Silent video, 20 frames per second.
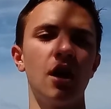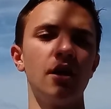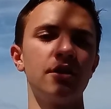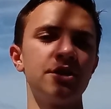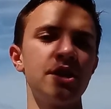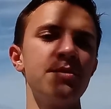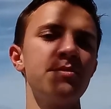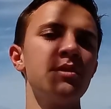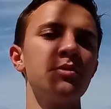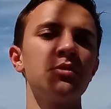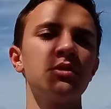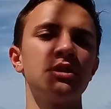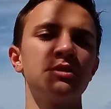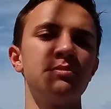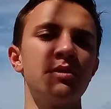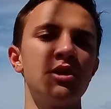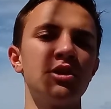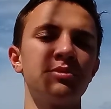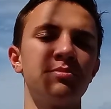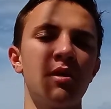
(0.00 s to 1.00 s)
Same thing with the
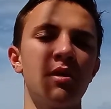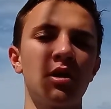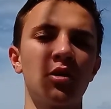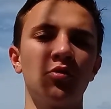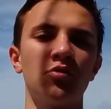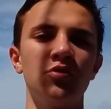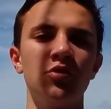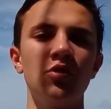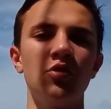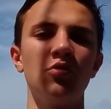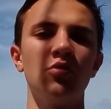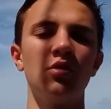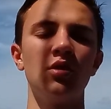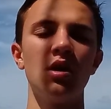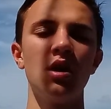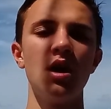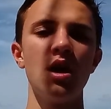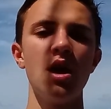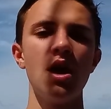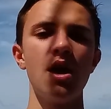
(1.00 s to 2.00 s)
Spanish mackerel too.
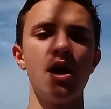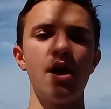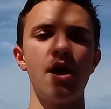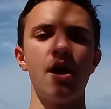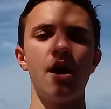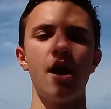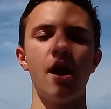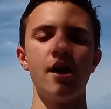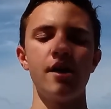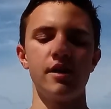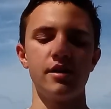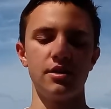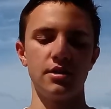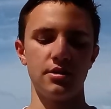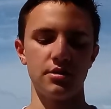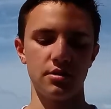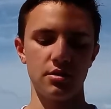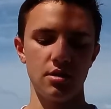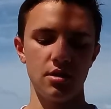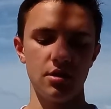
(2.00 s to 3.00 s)
And
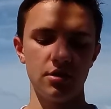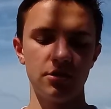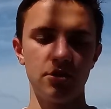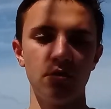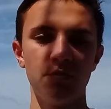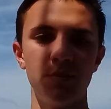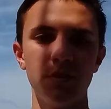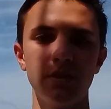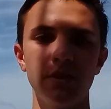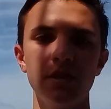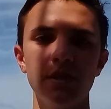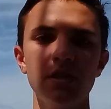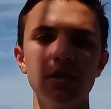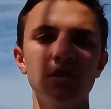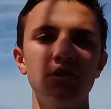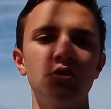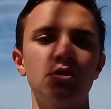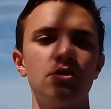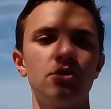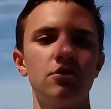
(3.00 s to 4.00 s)
so
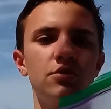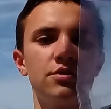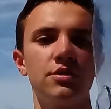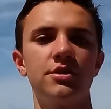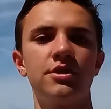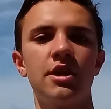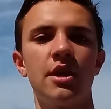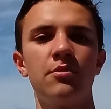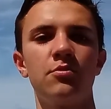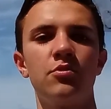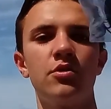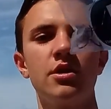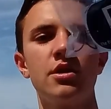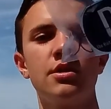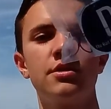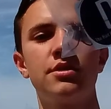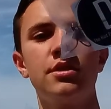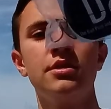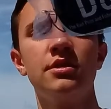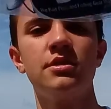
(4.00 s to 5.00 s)
bonitas, you can use the same
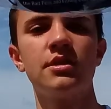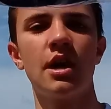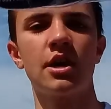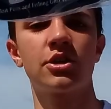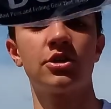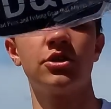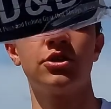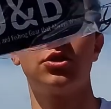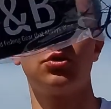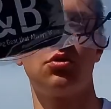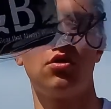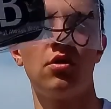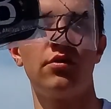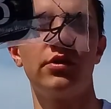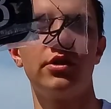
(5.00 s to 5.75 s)
rig. This is actually 12